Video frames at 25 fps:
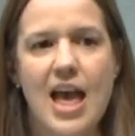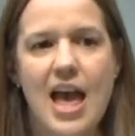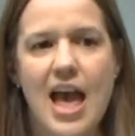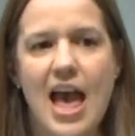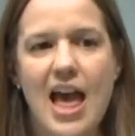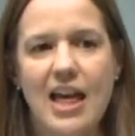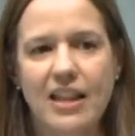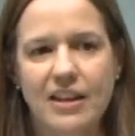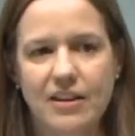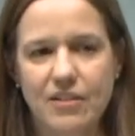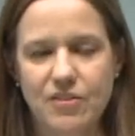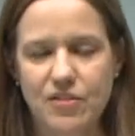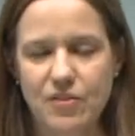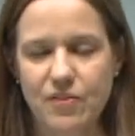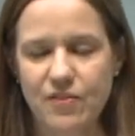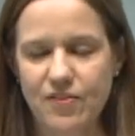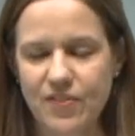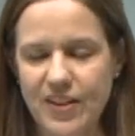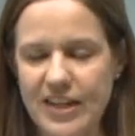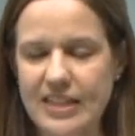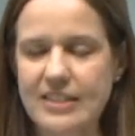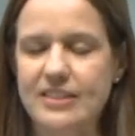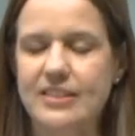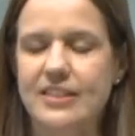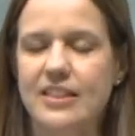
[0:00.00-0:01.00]
And
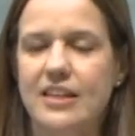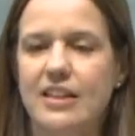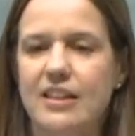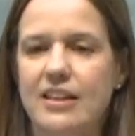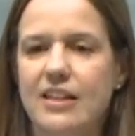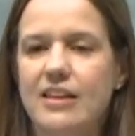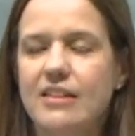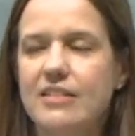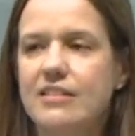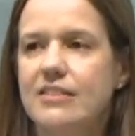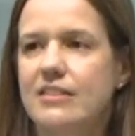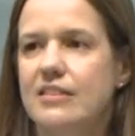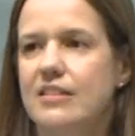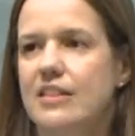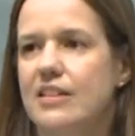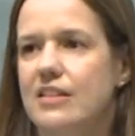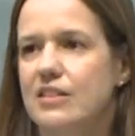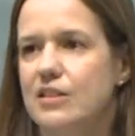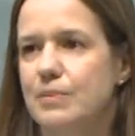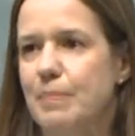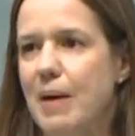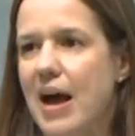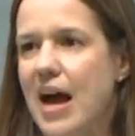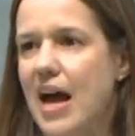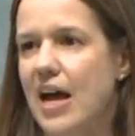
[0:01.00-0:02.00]
fixing this is
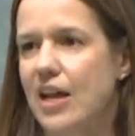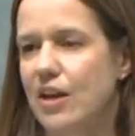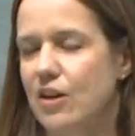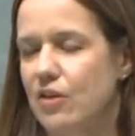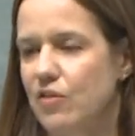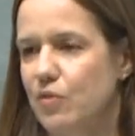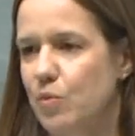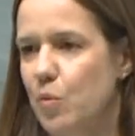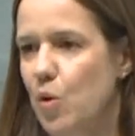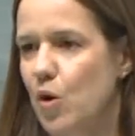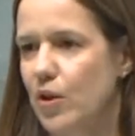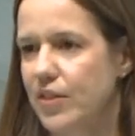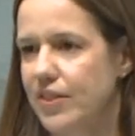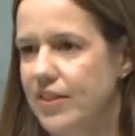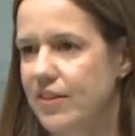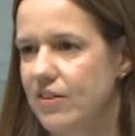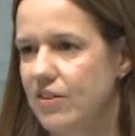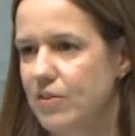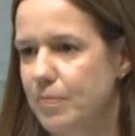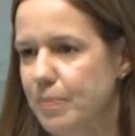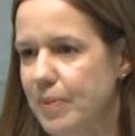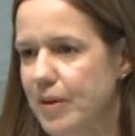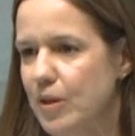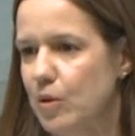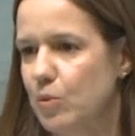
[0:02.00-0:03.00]
part of what this
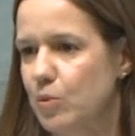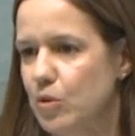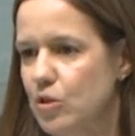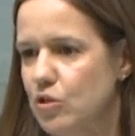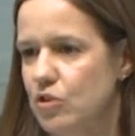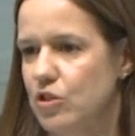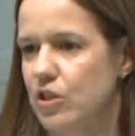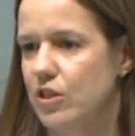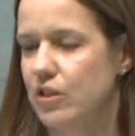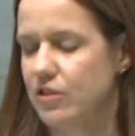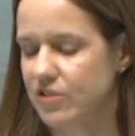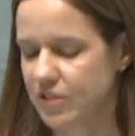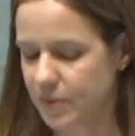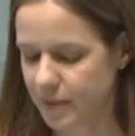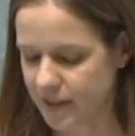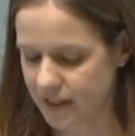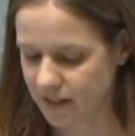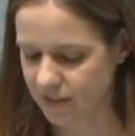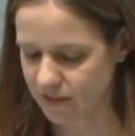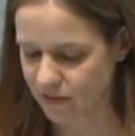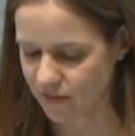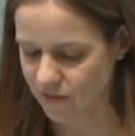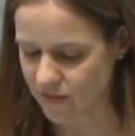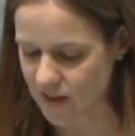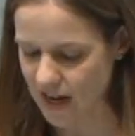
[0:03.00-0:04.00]
bill will do. So it
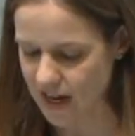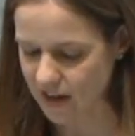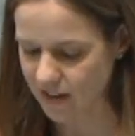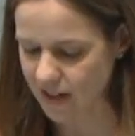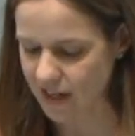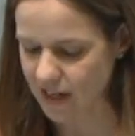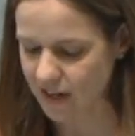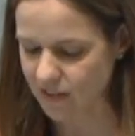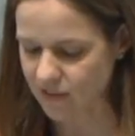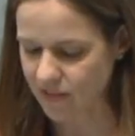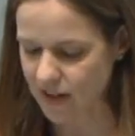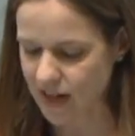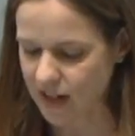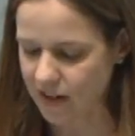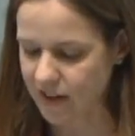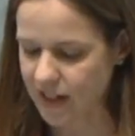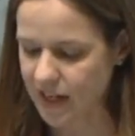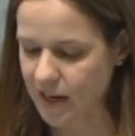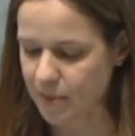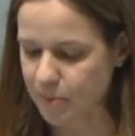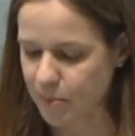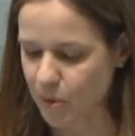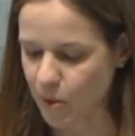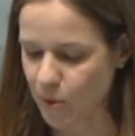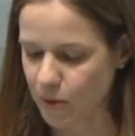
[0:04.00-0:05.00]
is very, very
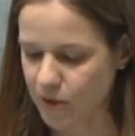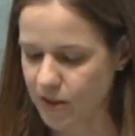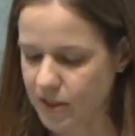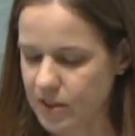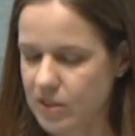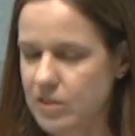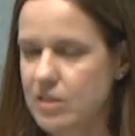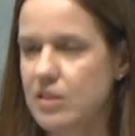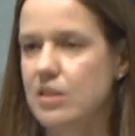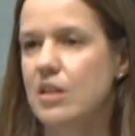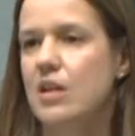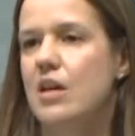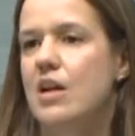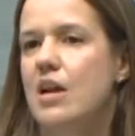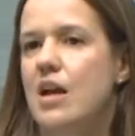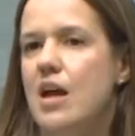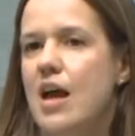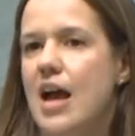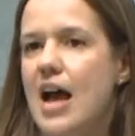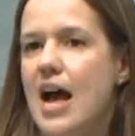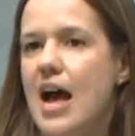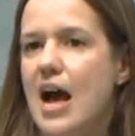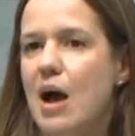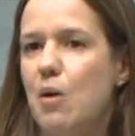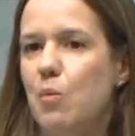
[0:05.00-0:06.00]
important
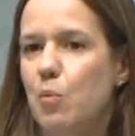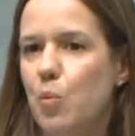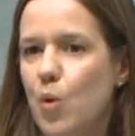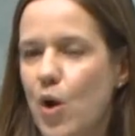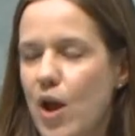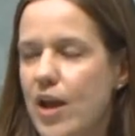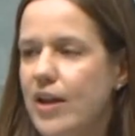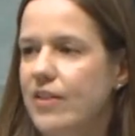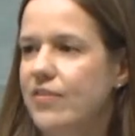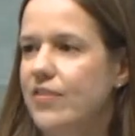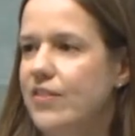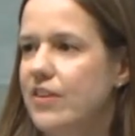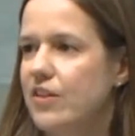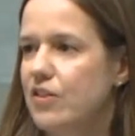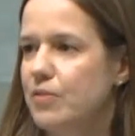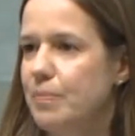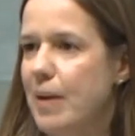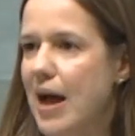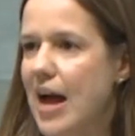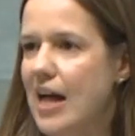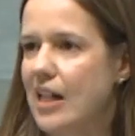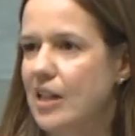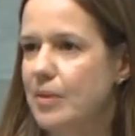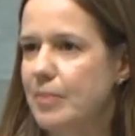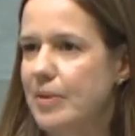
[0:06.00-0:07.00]
work for this
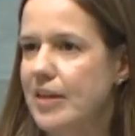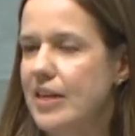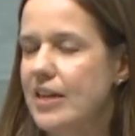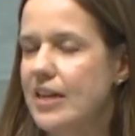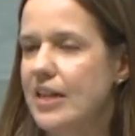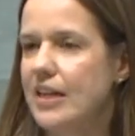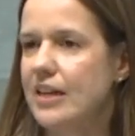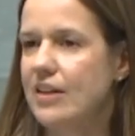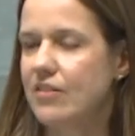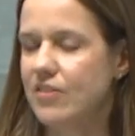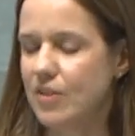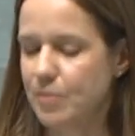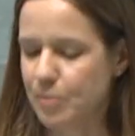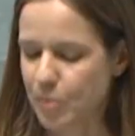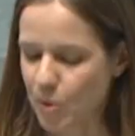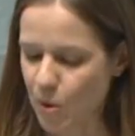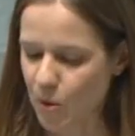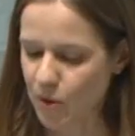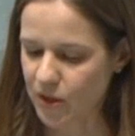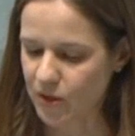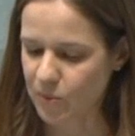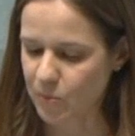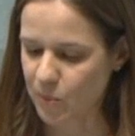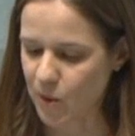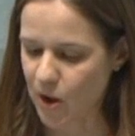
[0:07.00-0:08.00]
parliament. It is
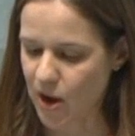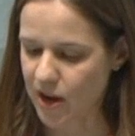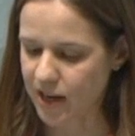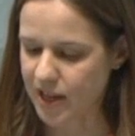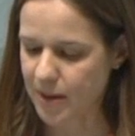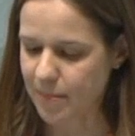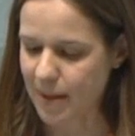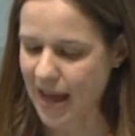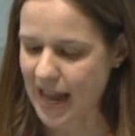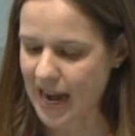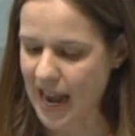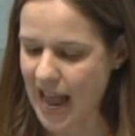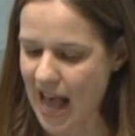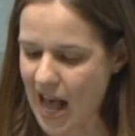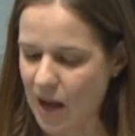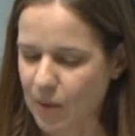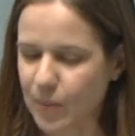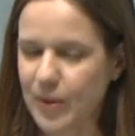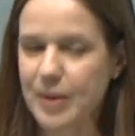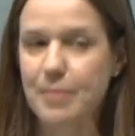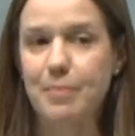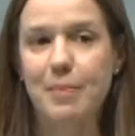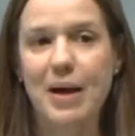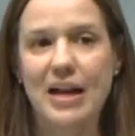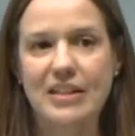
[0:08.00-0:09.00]
important work about how
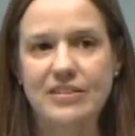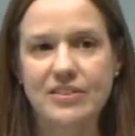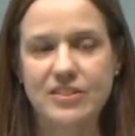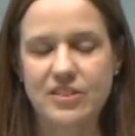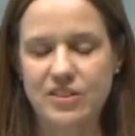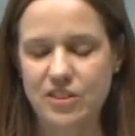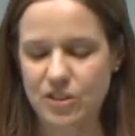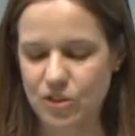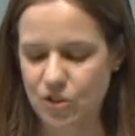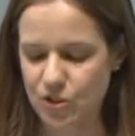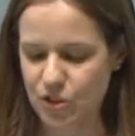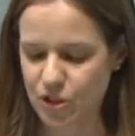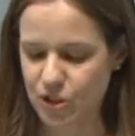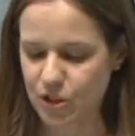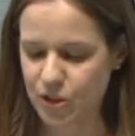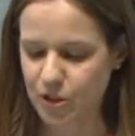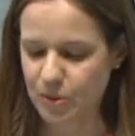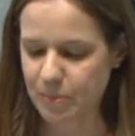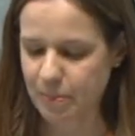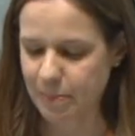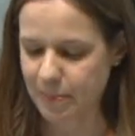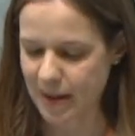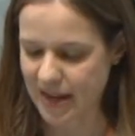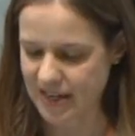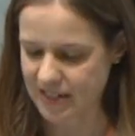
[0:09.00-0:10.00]
we must do
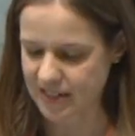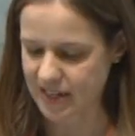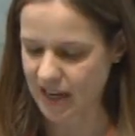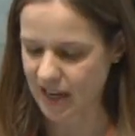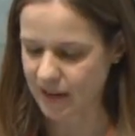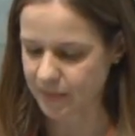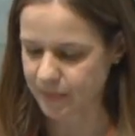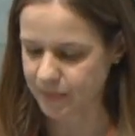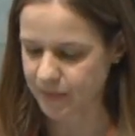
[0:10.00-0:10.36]
better.